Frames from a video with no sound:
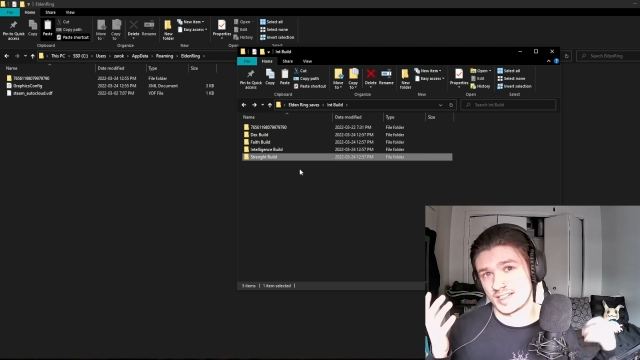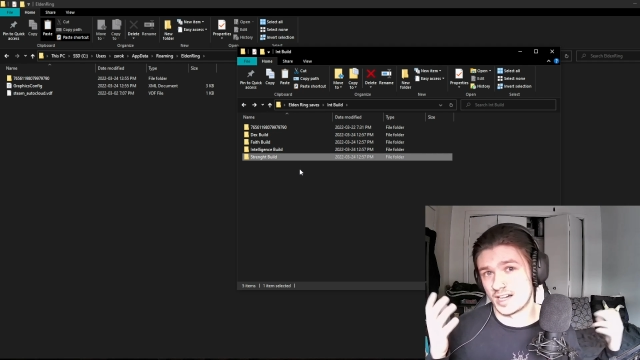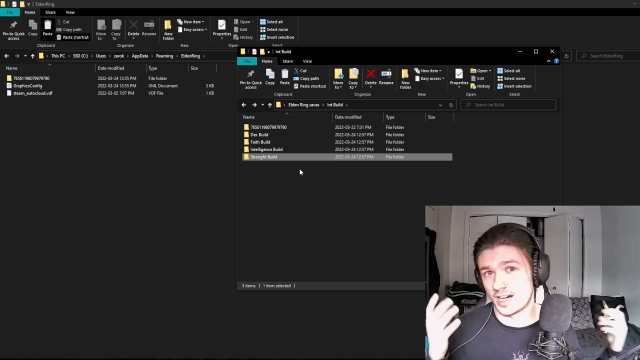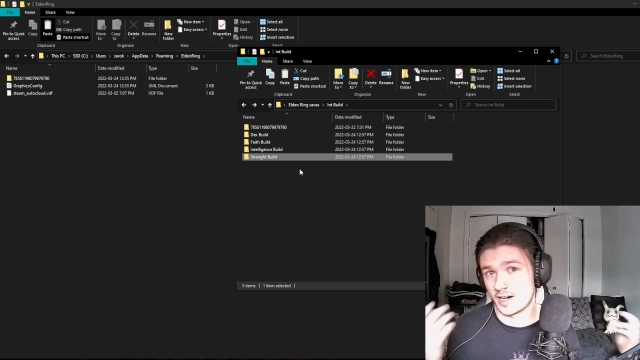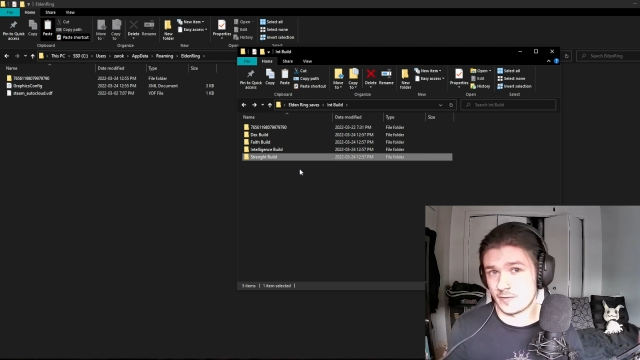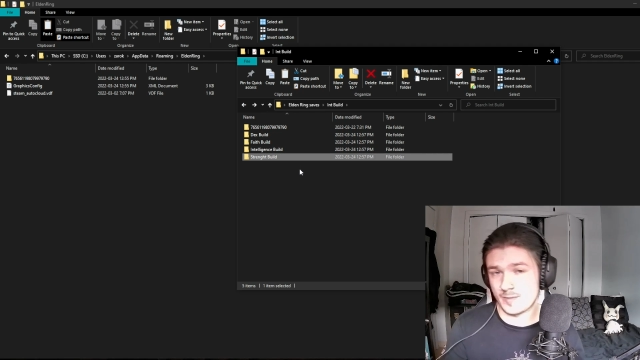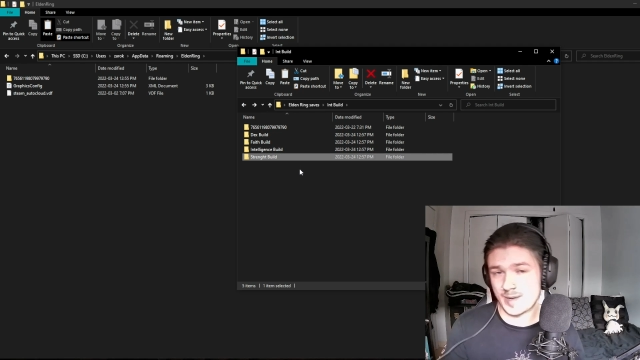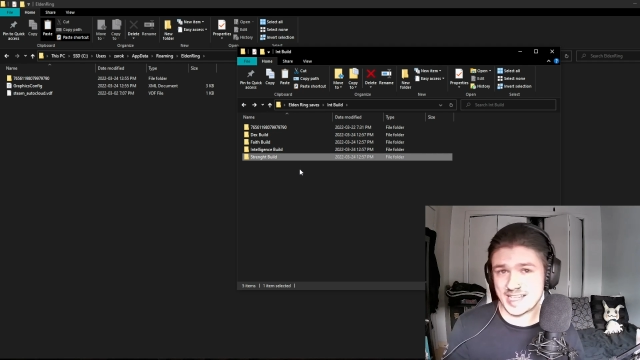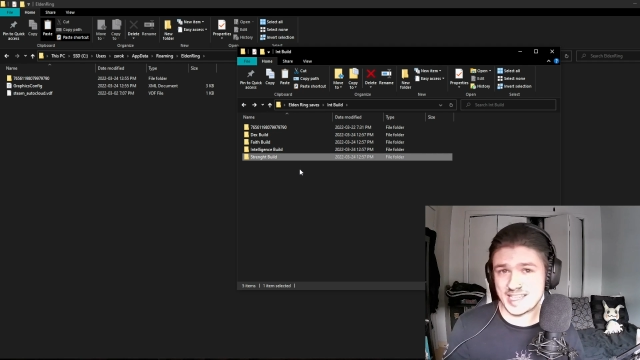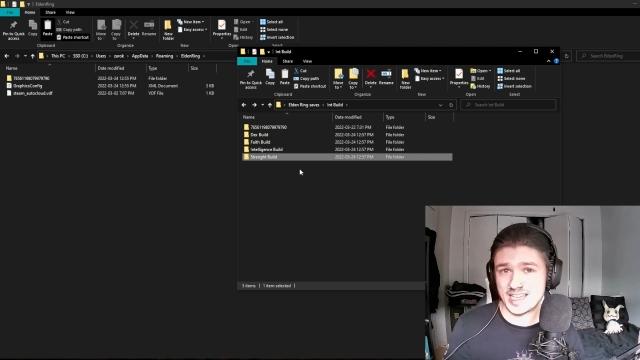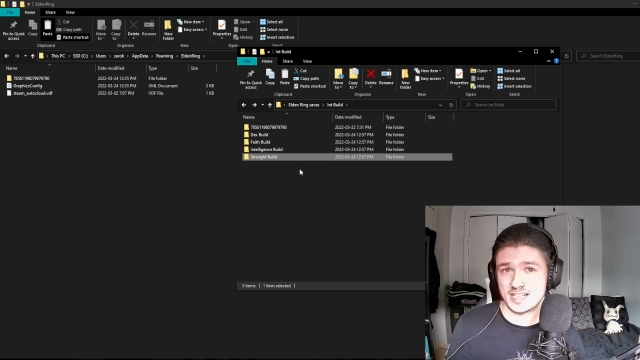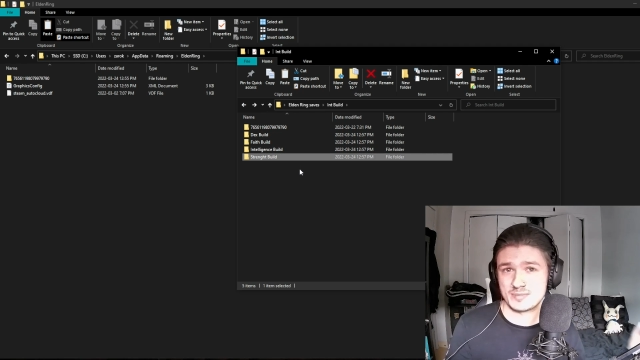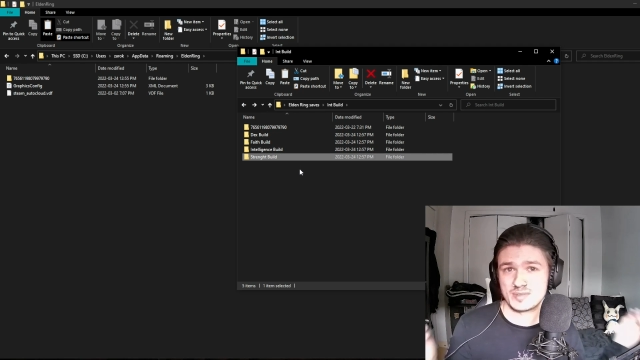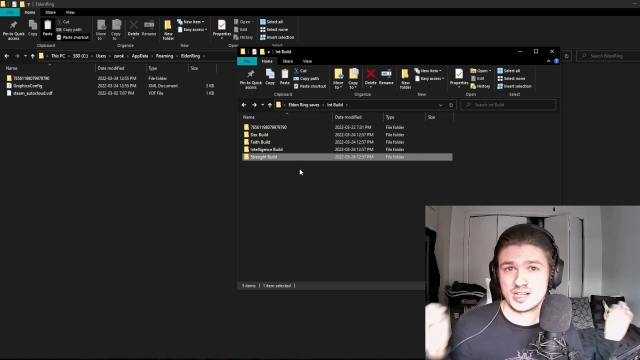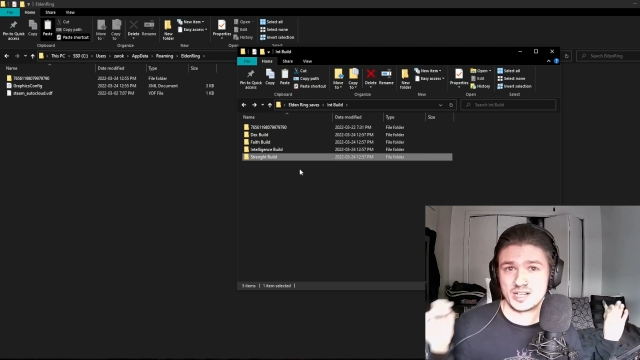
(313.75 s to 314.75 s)
of my
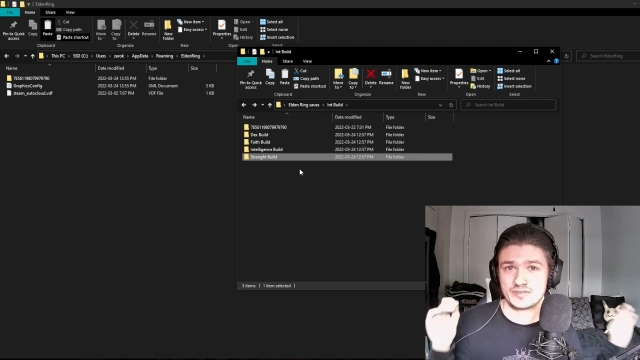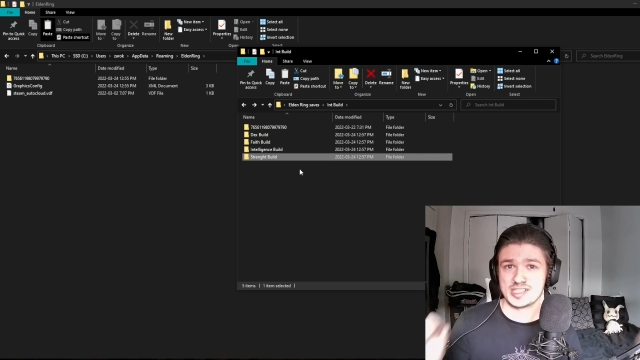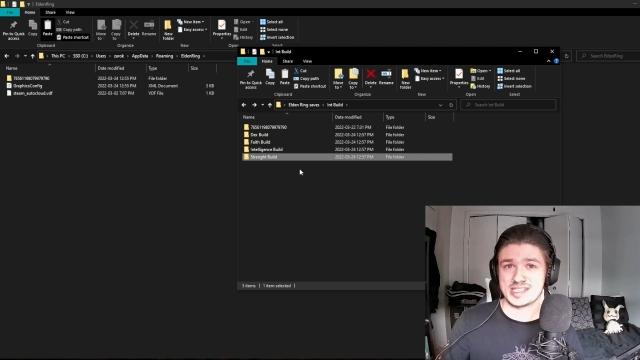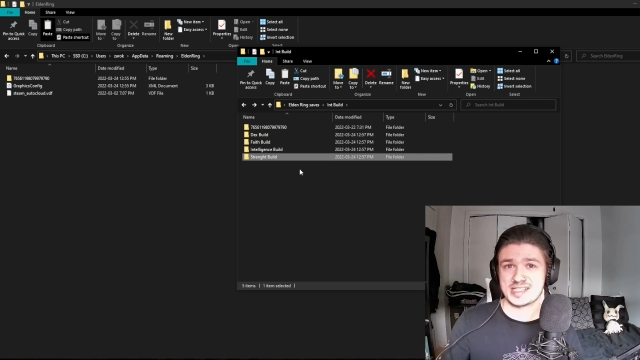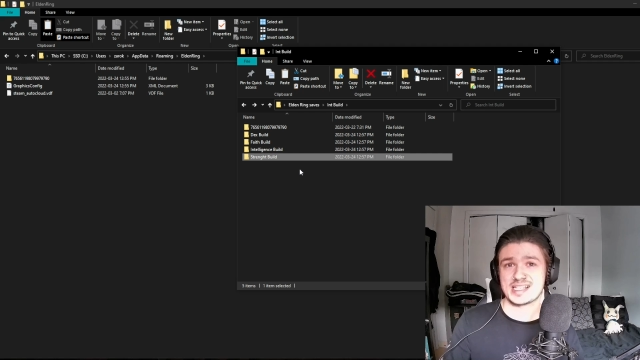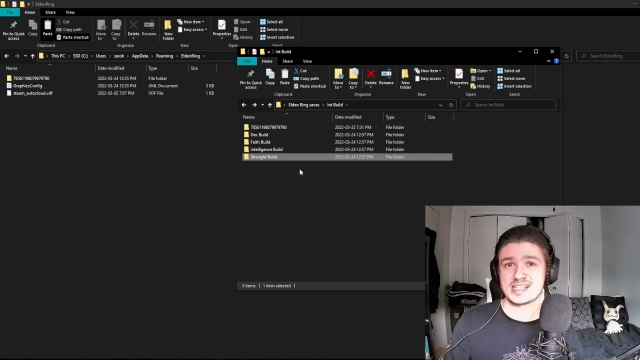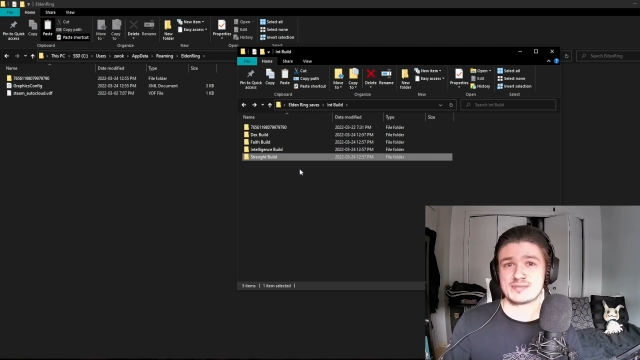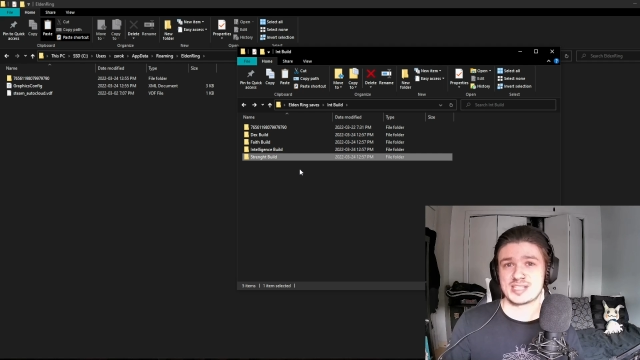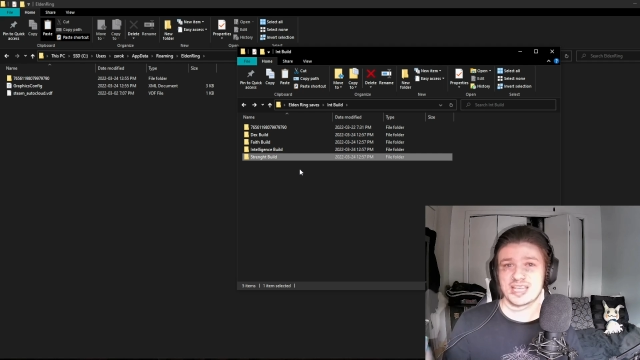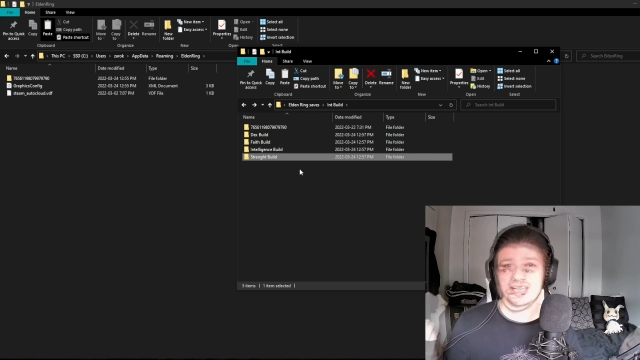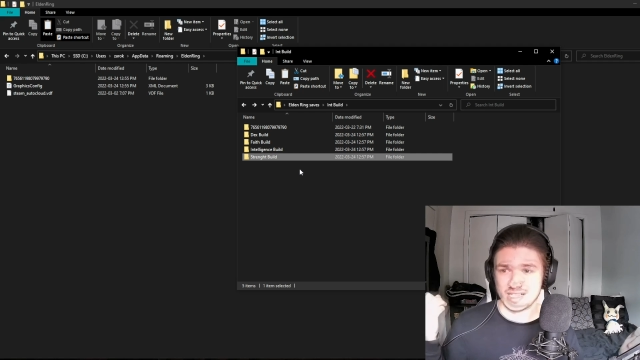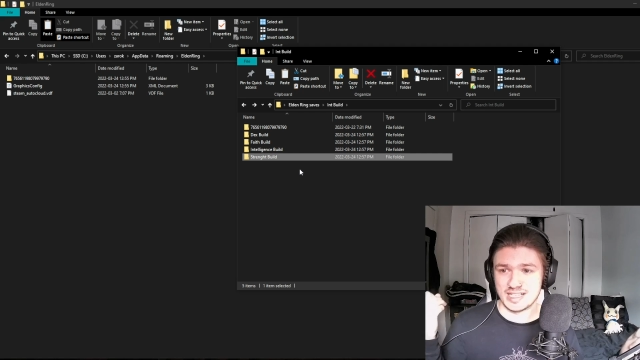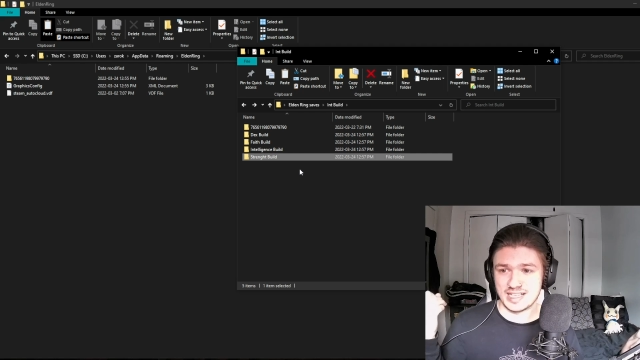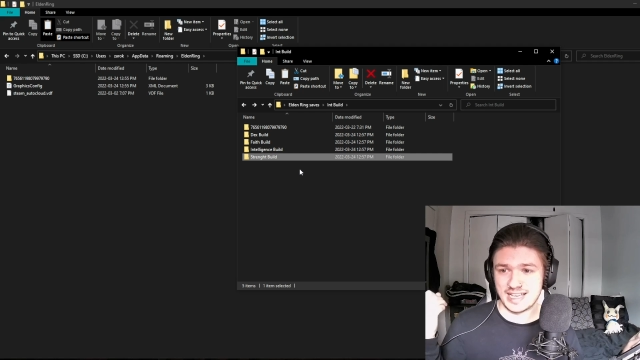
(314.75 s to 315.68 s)
game, of the same game.